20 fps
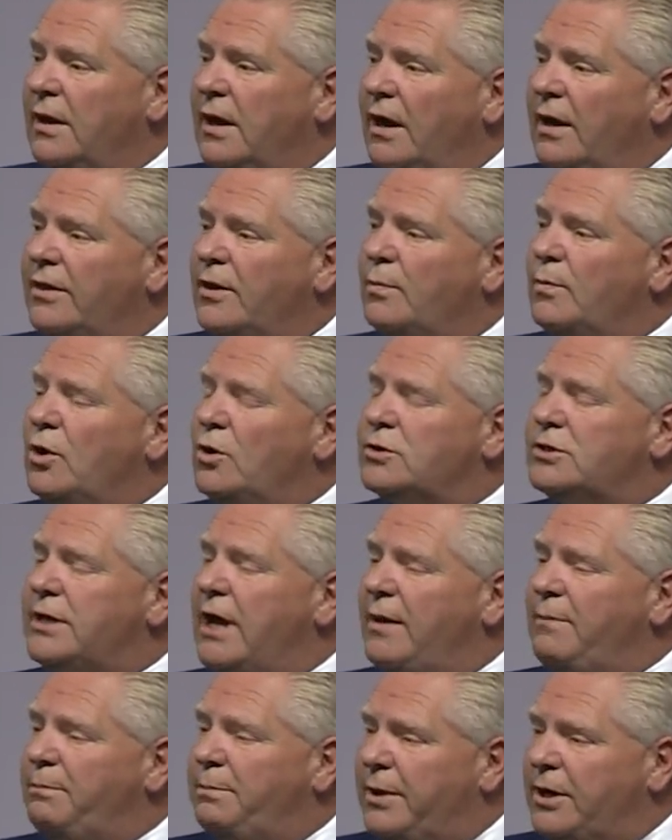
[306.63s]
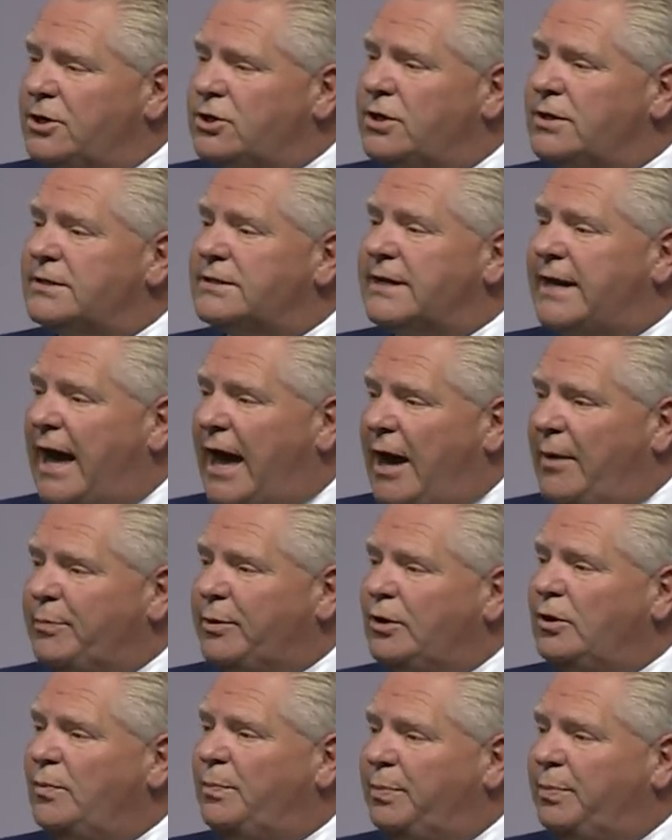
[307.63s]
on the most ambitious capital